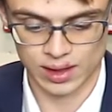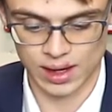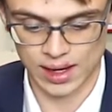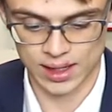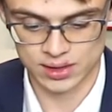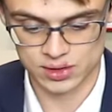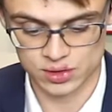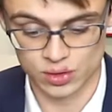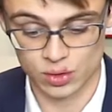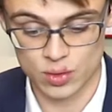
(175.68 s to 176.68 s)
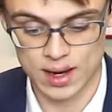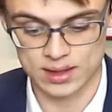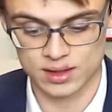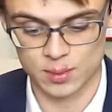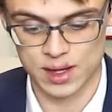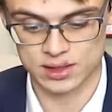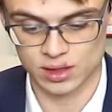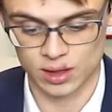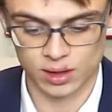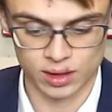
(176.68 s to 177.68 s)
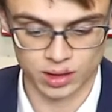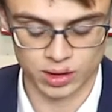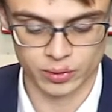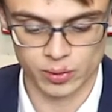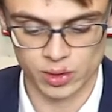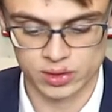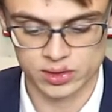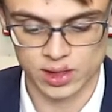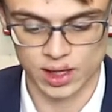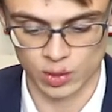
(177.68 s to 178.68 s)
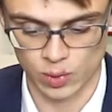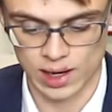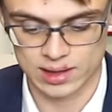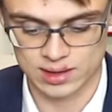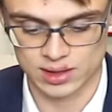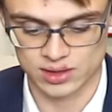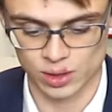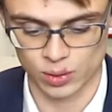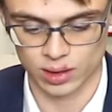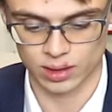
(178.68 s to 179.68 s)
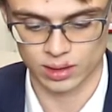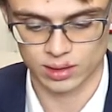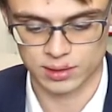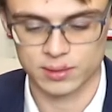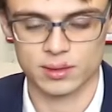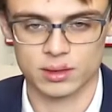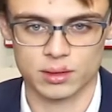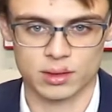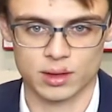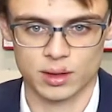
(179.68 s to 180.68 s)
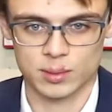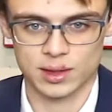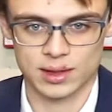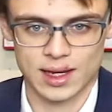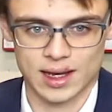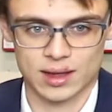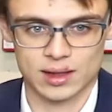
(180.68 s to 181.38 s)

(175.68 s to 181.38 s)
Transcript: asks, "Who has the best arc in Clone Wars, and why is it Ahsoka?" I mean, yeah,